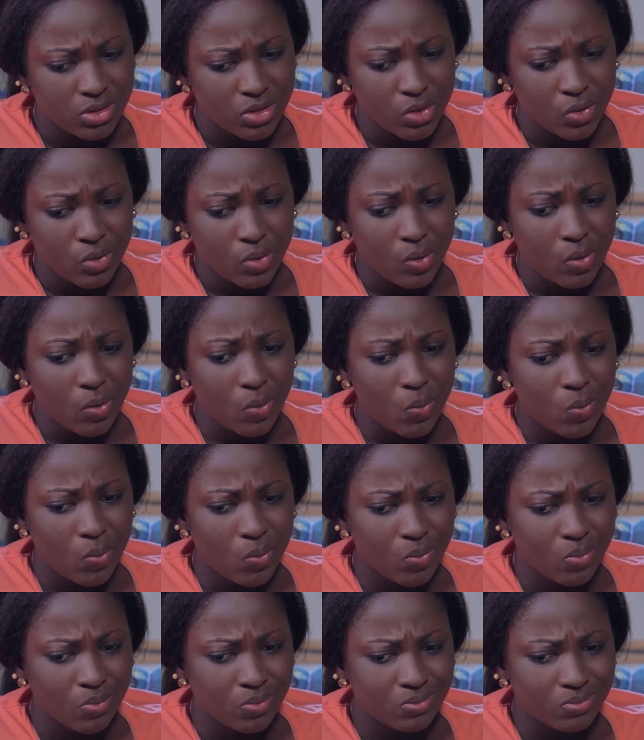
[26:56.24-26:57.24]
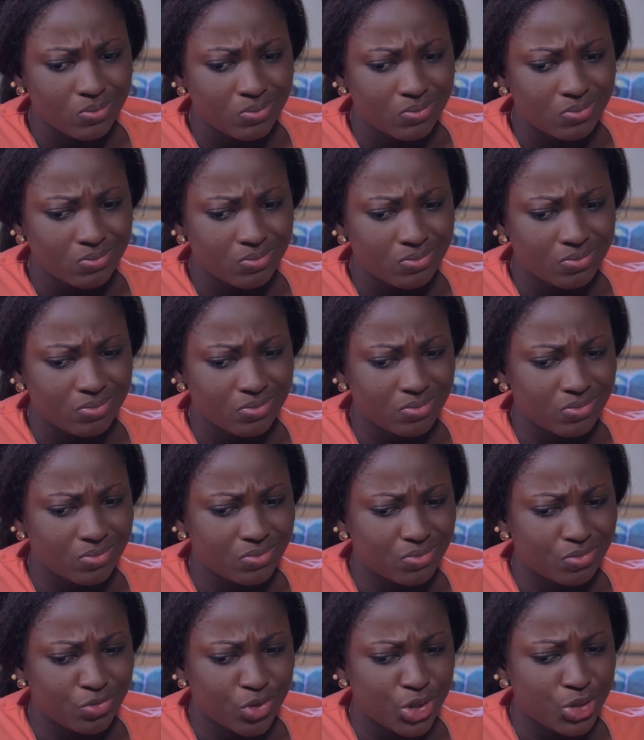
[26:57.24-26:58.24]
So,
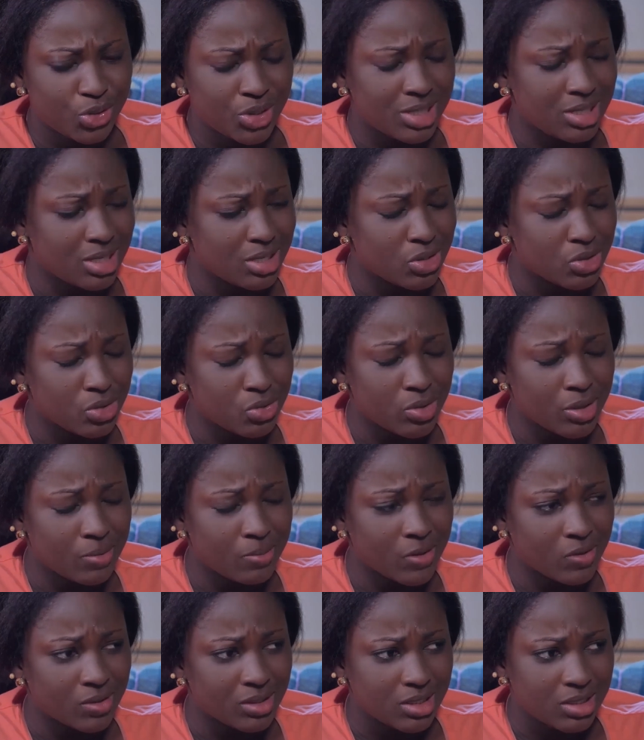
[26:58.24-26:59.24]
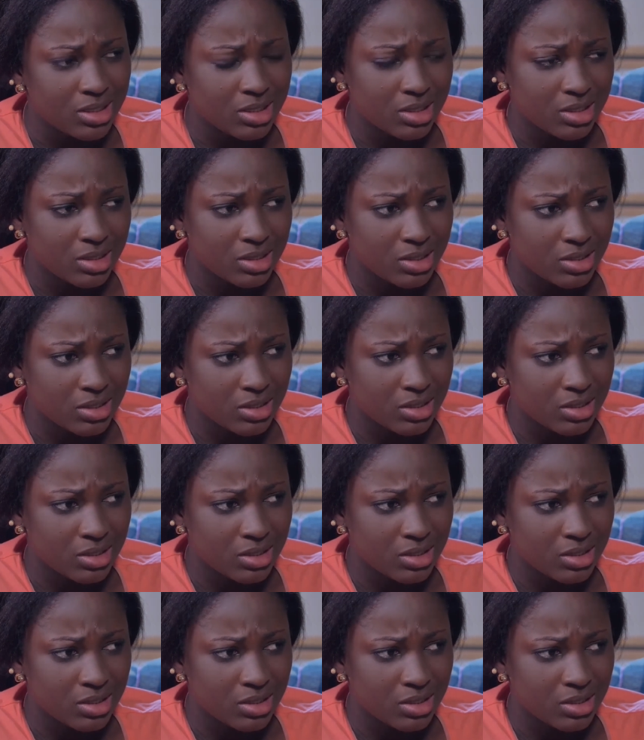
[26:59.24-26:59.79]
what do you intend to do about this?